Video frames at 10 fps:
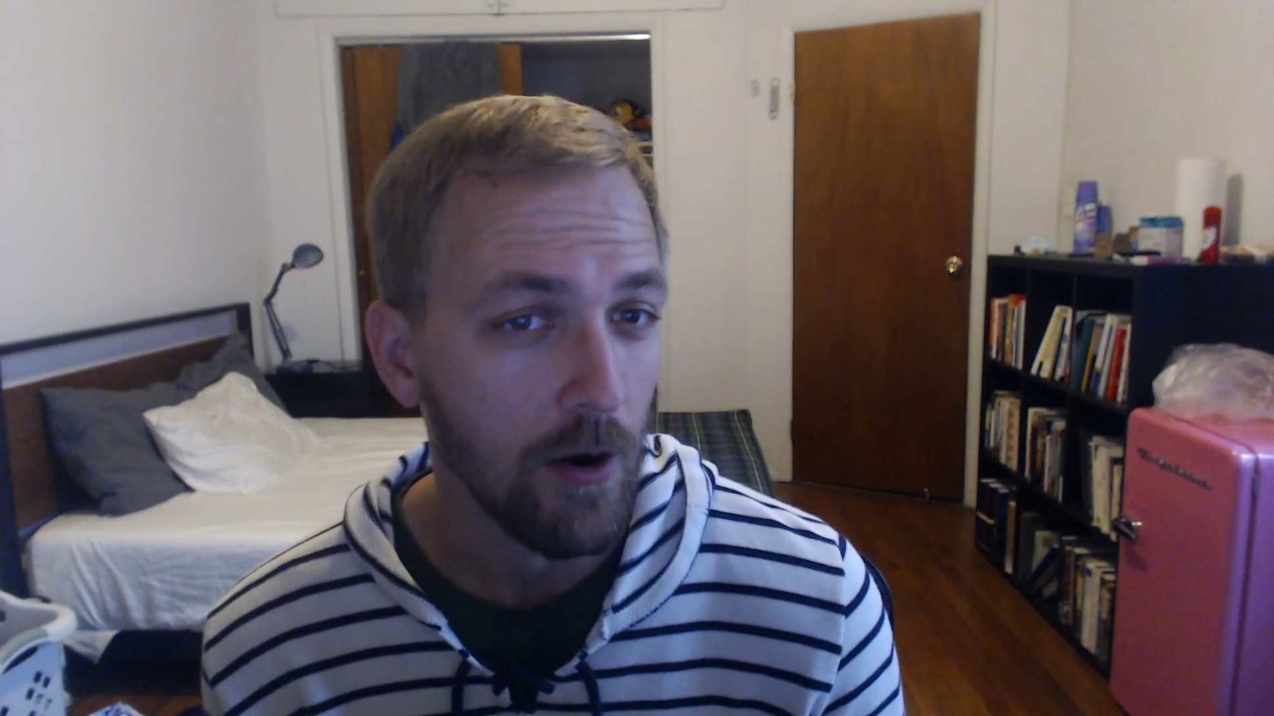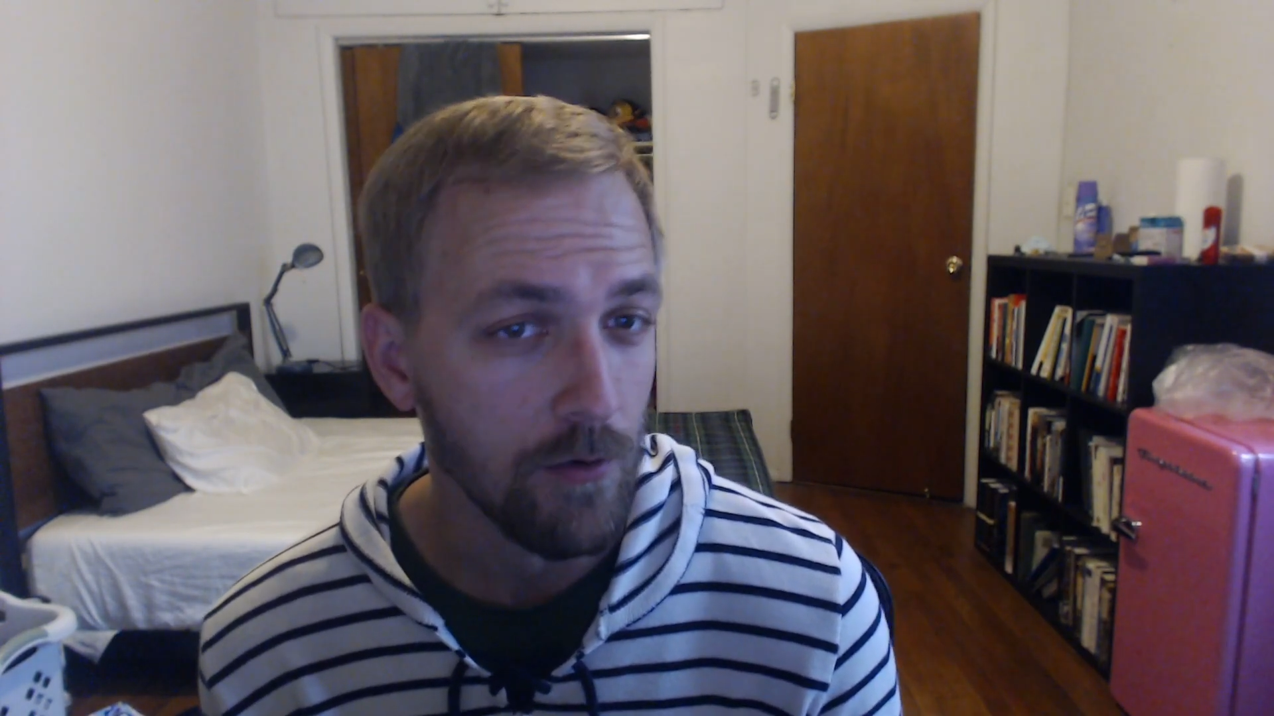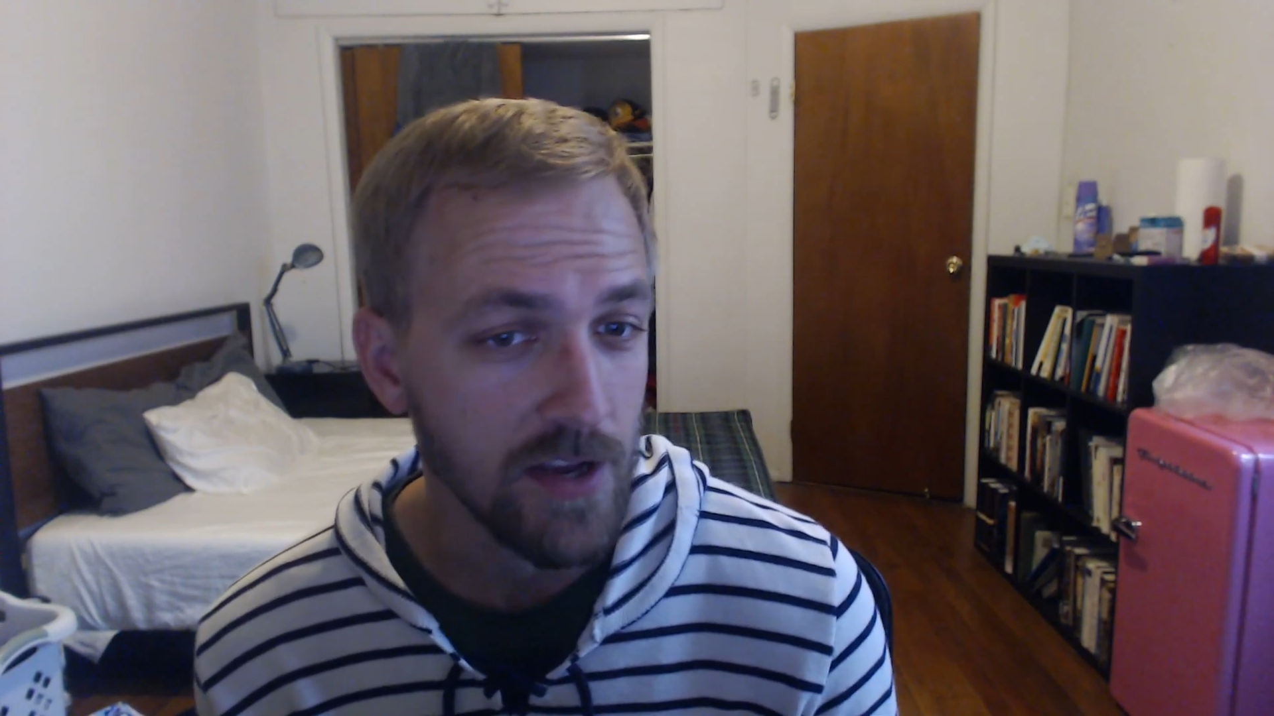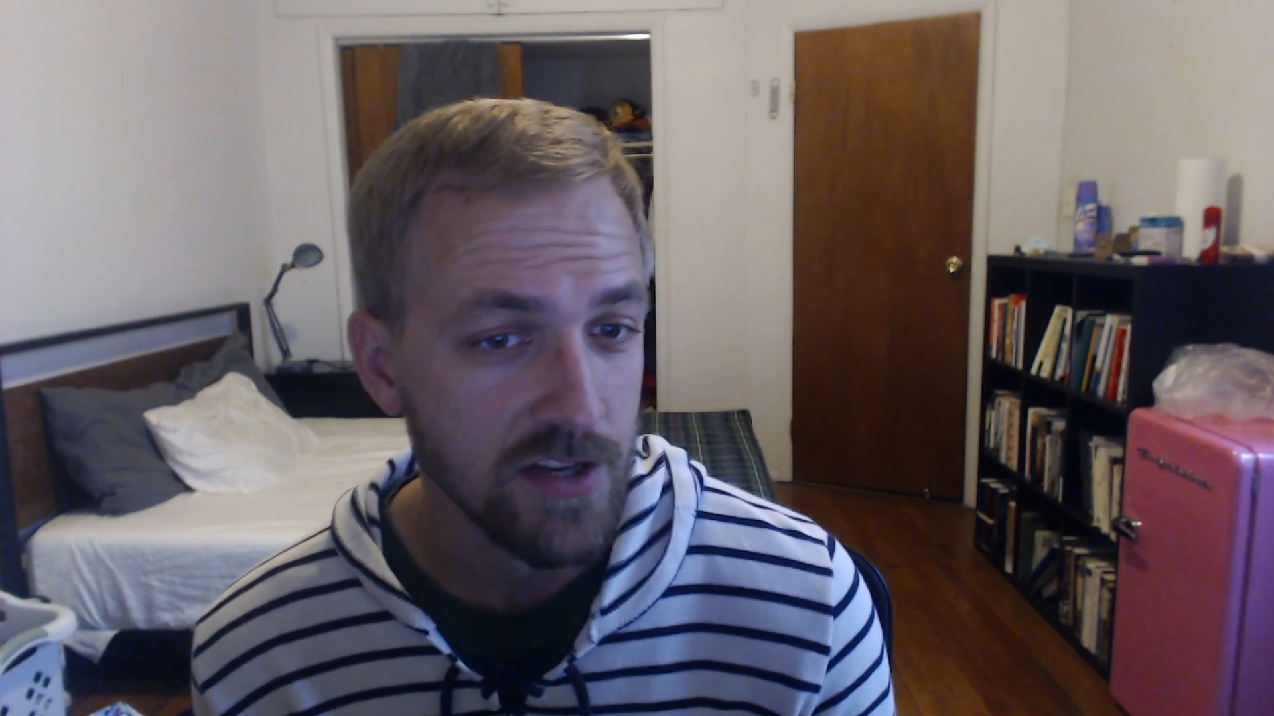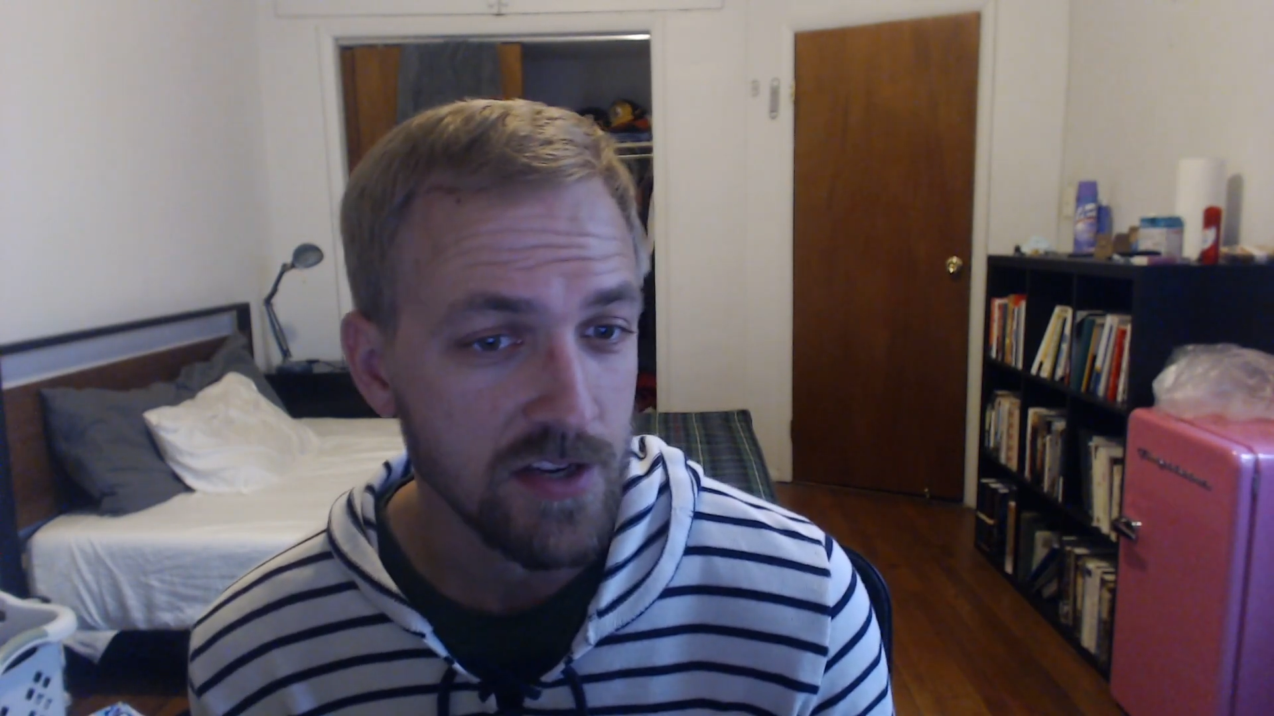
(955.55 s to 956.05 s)

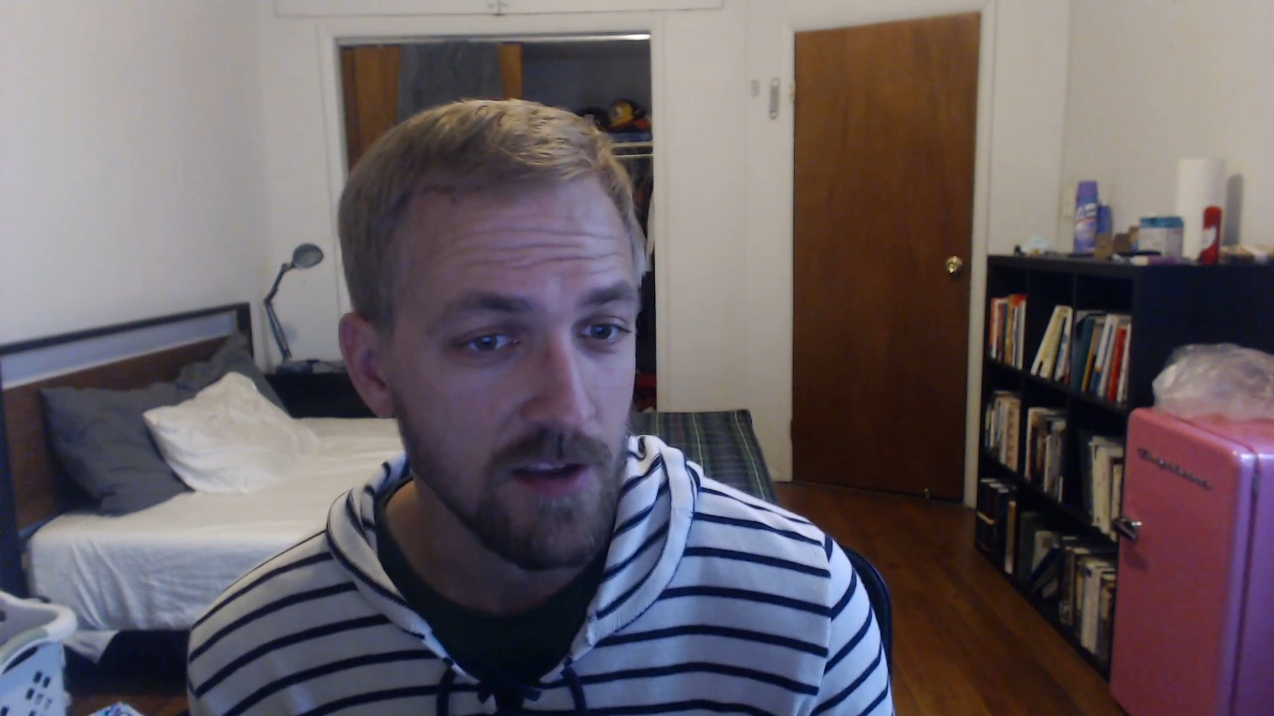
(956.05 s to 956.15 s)
outreach.